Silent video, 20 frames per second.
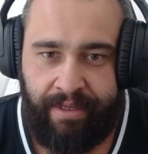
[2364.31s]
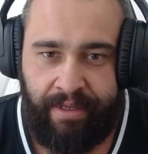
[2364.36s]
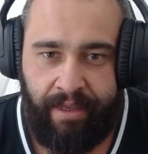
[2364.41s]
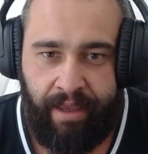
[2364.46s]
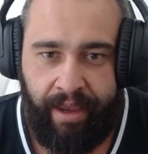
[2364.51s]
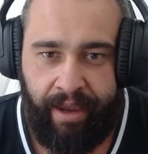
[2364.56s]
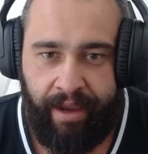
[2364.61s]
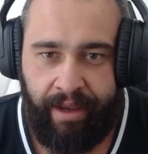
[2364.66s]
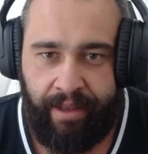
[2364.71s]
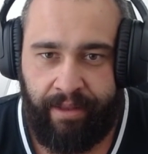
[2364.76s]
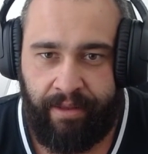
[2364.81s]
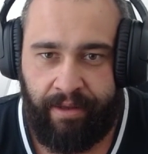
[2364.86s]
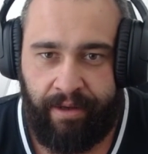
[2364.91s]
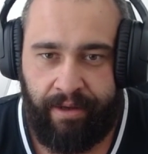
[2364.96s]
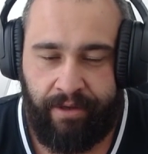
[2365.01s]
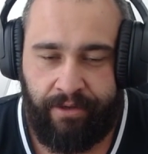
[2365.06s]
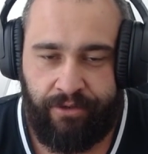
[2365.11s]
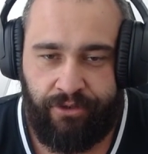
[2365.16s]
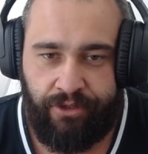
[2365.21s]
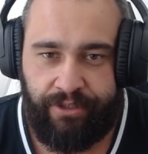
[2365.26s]

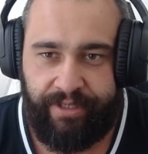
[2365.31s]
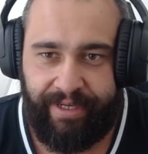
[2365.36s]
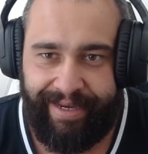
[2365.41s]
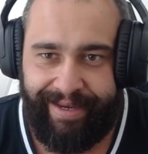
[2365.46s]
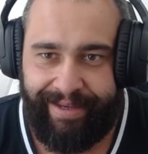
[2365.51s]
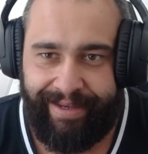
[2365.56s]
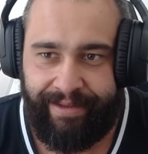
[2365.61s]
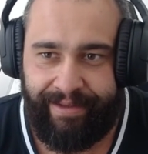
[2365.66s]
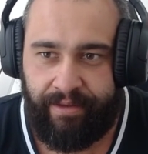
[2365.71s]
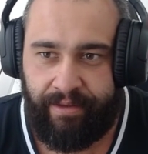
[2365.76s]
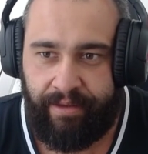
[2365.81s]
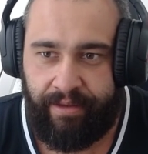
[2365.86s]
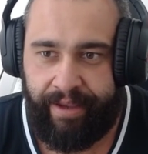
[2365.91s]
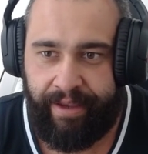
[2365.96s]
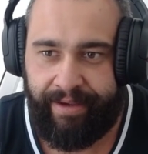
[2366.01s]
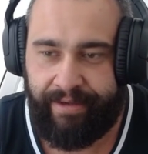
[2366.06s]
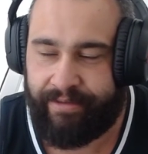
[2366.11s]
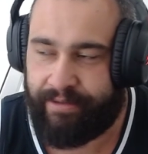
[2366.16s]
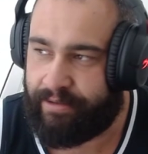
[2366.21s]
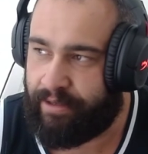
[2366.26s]
And just seeing
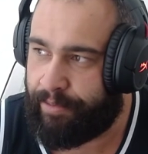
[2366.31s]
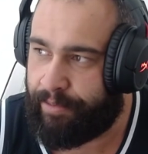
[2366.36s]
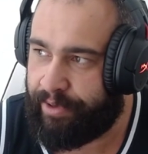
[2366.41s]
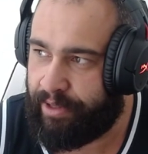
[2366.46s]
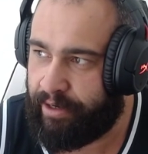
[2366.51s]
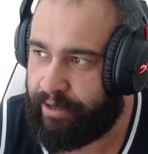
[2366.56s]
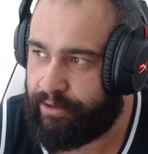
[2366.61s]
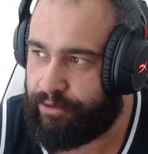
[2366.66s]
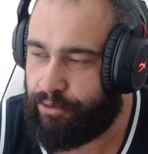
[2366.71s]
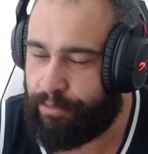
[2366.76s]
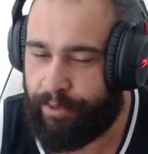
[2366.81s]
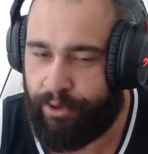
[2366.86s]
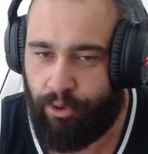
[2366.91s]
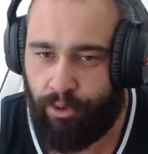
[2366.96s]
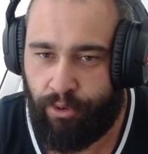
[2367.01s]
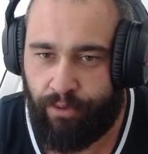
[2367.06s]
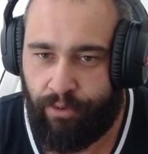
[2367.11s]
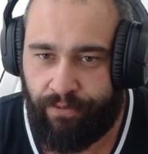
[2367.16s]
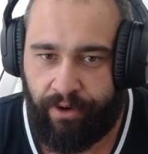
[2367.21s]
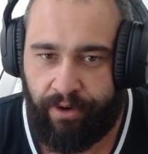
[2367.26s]
his ability to
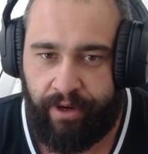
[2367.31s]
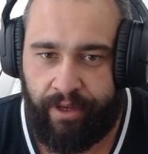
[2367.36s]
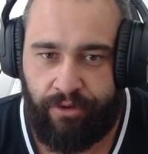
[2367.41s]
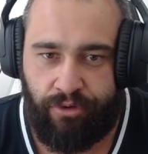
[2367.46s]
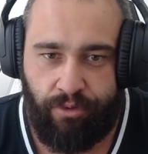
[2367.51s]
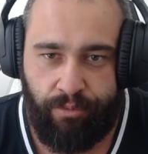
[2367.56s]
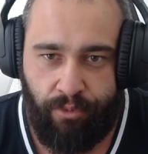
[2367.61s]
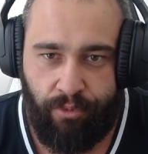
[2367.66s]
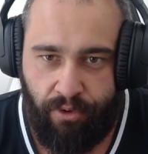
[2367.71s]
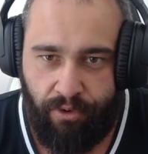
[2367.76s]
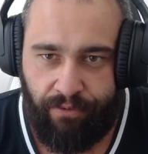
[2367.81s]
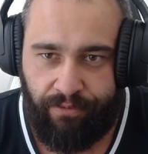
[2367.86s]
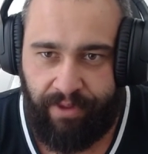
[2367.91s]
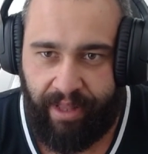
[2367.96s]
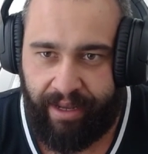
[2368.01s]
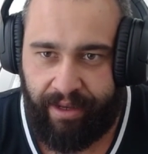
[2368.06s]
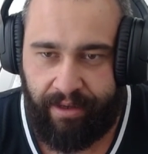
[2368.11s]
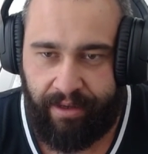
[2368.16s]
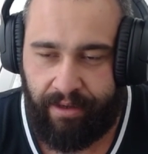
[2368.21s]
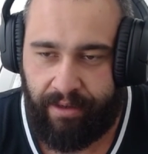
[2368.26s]
maneuver and to move
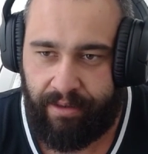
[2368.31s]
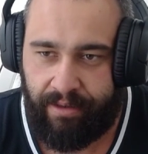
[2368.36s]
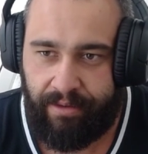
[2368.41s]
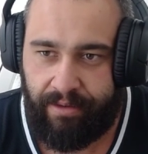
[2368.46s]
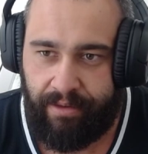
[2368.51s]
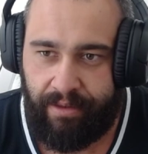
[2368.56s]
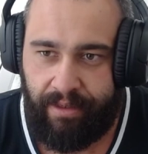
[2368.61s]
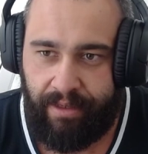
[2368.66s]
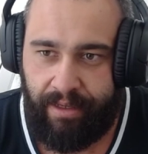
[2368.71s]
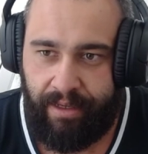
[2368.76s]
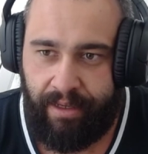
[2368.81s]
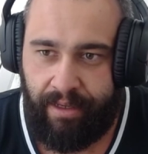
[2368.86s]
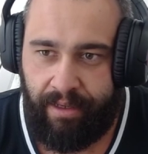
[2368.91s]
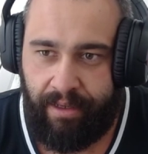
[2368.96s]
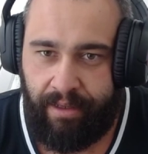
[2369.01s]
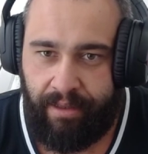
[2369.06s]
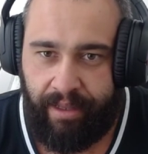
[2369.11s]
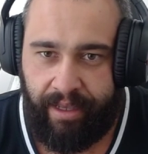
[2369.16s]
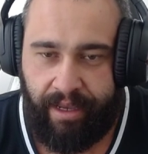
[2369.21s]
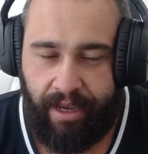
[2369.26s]
like a
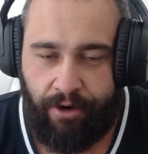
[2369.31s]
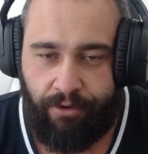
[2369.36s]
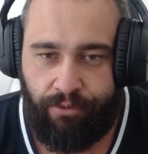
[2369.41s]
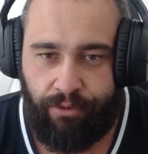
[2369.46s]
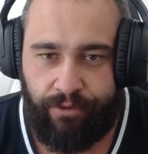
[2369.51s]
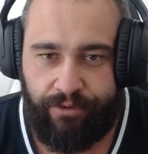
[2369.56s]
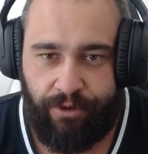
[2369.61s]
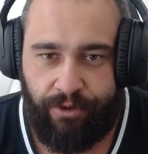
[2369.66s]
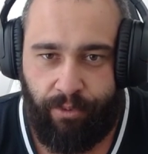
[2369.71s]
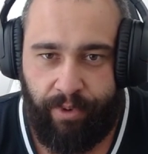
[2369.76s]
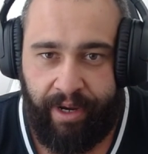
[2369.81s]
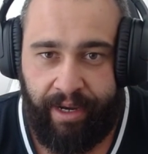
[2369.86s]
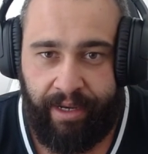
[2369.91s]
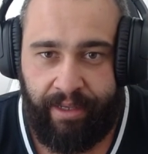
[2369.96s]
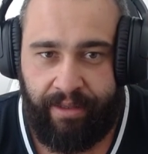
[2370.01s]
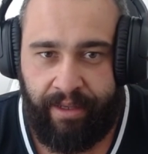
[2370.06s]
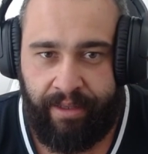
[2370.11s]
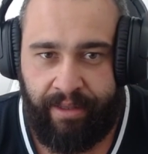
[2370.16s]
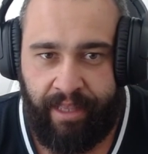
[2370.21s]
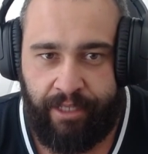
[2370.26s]
cruiserweight,
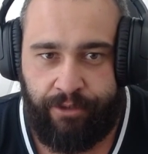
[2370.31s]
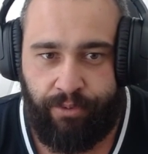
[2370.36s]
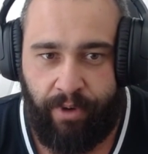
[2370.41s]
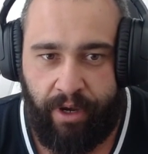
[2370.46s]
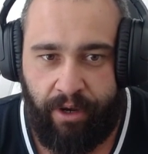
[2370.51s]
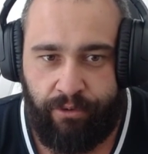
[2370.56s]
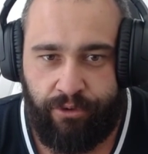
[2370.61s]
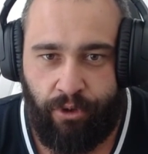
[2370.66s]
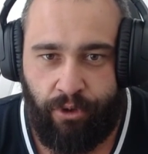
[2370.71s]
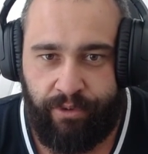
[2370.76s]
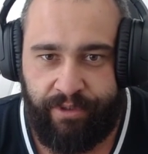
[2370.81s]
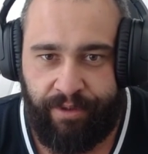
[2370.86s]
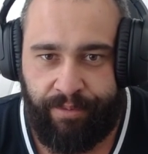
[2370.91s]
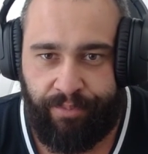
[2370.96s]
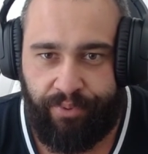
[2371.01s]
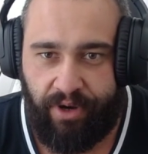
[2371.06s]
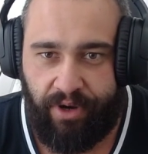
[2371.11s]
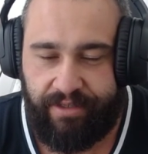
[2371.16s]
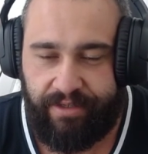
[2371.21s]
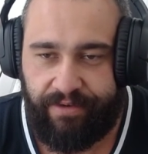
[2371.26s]
and that's why it was always
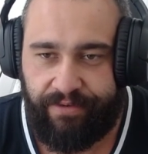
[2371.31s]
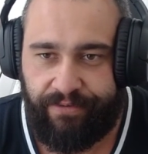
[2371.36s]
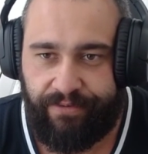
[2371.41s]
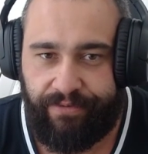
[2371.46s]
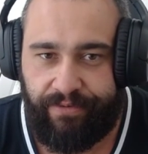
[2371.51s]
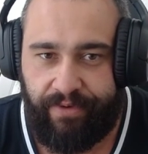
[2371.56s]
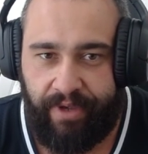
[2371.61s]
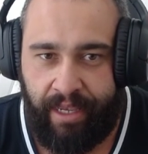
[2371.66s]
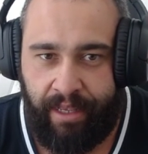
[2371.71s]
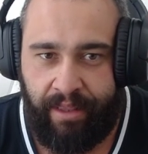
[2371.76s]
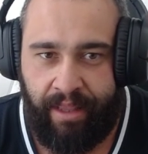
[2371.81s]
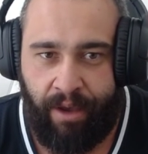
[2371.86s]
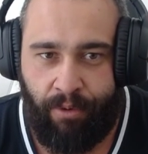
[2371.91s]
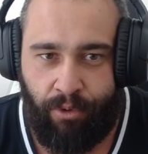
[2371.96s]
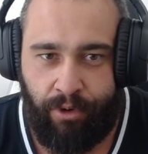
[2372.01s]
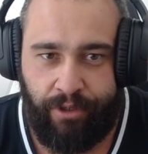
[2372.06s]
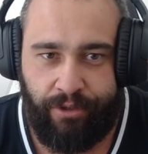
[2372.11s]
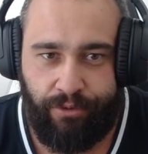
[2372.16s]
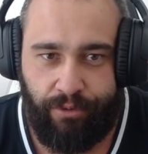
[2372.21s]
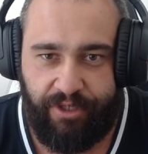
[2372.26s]
impressive. And I
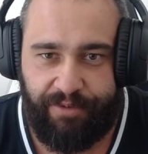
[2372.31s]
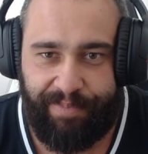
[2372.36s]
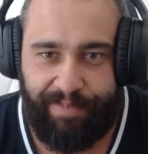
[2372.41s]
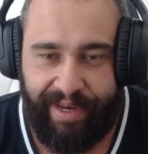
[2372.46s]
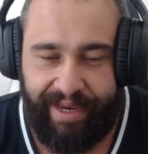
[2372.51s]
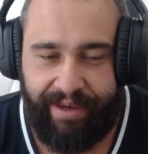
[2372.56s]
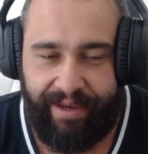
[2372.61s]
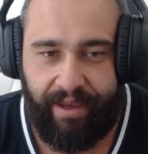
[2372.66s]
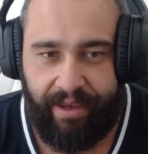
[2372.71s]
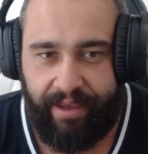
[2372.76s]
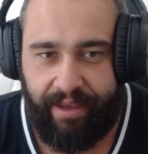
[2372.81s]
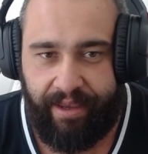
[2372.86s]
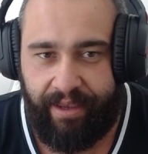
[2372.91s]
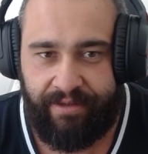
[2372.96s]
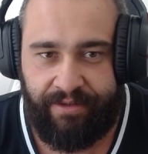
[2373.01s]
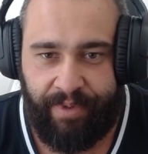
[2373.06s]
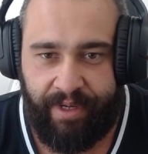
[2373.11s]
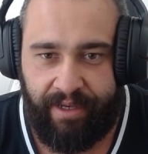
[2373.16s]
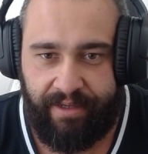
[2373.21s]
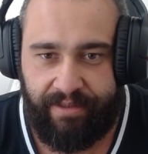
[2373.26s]
wanted to do a spin kick is
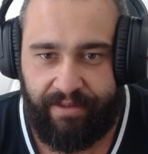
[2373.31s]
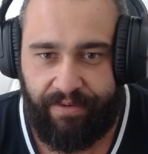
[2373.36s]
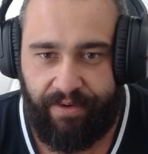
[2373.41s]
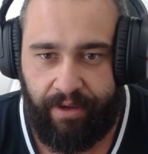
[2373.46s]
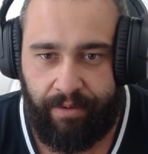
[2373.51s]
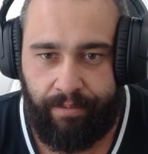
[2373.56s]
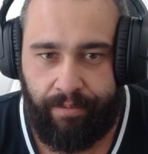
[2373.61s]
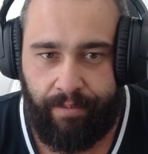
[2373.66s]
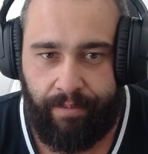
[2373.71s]
because of him.